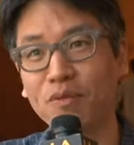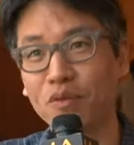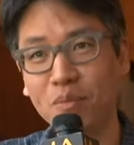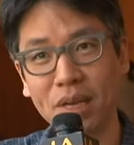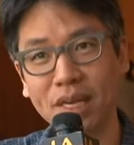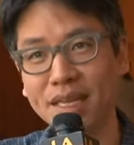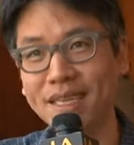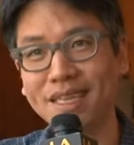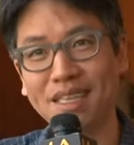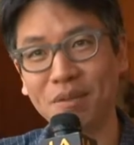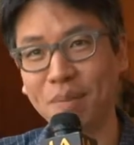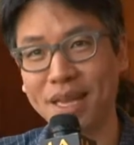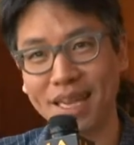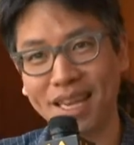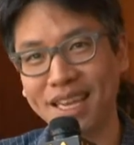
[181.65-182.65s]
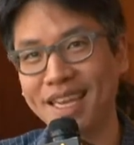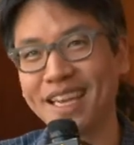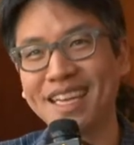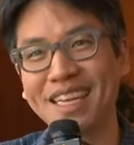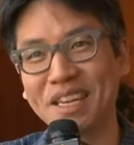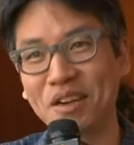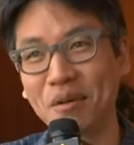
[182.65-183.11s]
for money to make it,
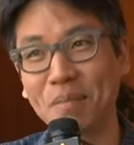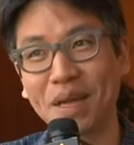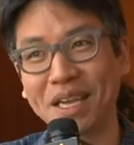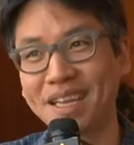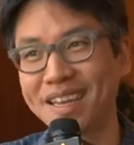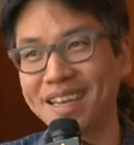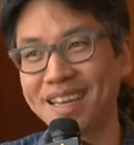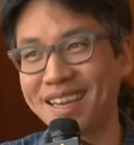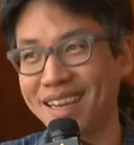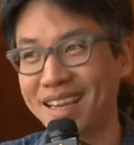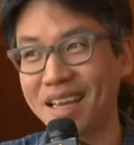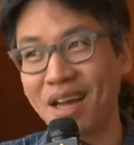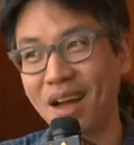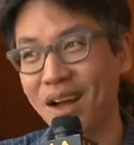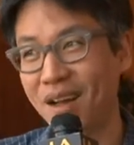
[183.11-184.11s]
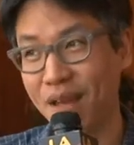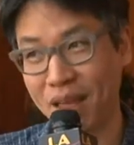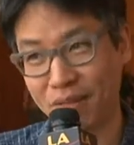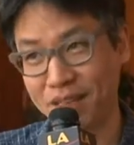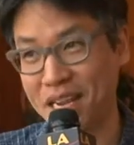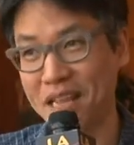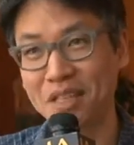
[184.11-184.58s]
you know, begging
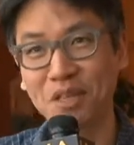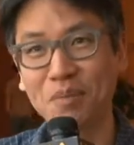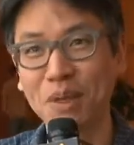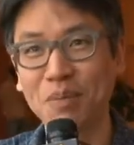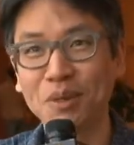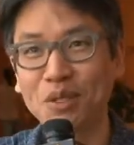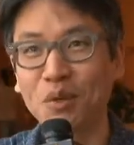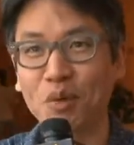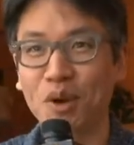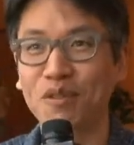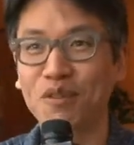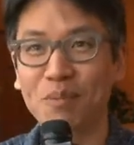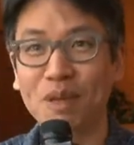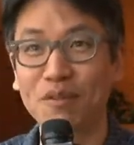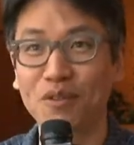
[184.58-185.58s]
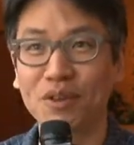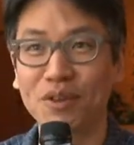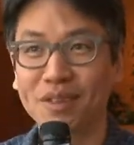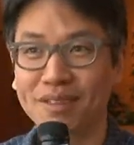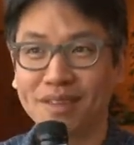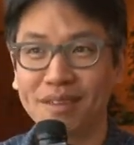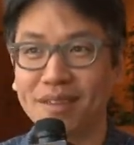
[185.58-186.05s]
talented people to work for me
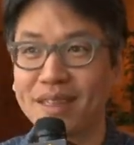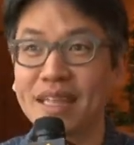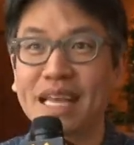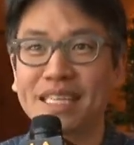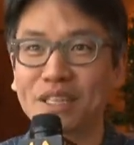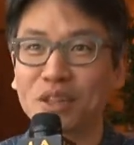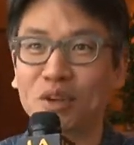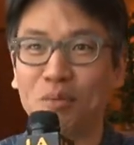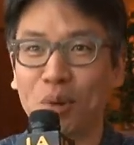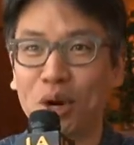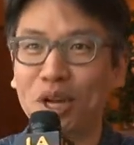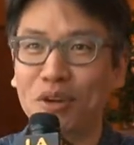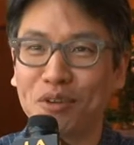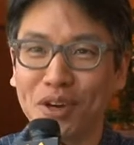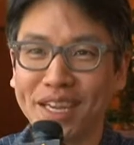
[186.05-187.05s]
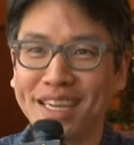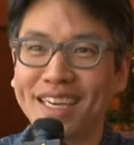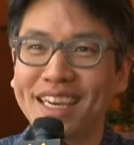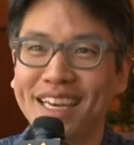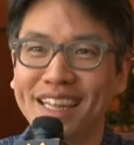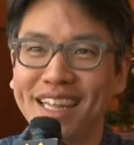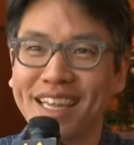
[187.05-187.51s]
for less than their market rate,
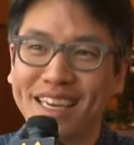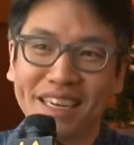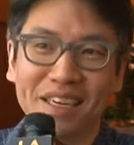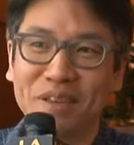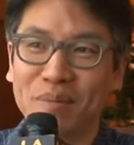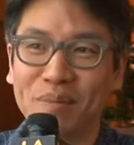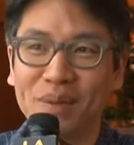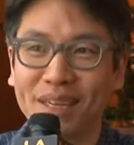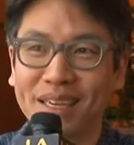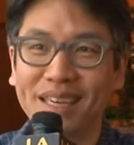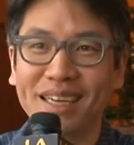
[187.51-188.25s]
and then um,